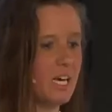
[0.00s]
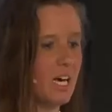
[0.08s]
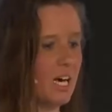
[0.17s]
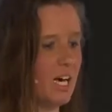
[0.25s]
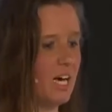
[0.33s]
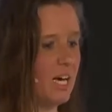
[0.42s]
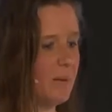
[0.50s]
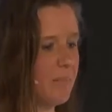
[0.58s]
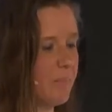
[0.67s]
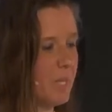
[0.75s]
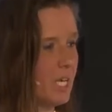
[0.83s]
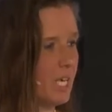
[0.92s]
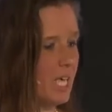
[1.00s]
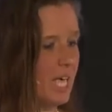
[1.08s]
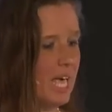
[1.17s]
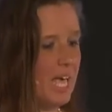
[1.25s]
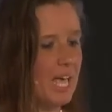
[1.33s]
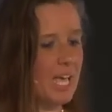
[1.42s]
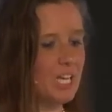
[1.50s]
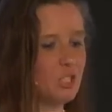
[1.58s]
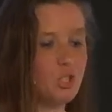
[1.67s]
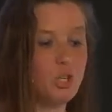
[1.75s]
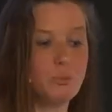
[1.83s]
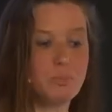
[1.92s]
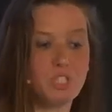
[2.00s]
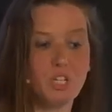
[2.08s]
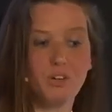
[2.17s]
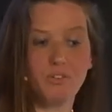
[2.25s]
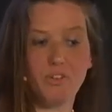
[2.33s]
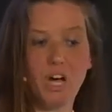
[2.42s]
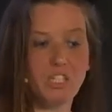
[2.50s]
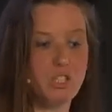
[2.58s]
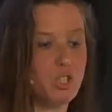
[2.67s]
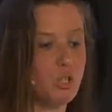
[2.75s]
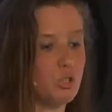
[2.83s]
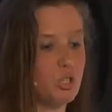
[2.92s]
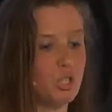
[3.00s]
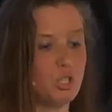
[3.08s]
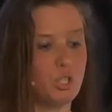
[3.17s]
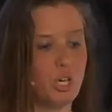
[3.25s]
In terms of unsocial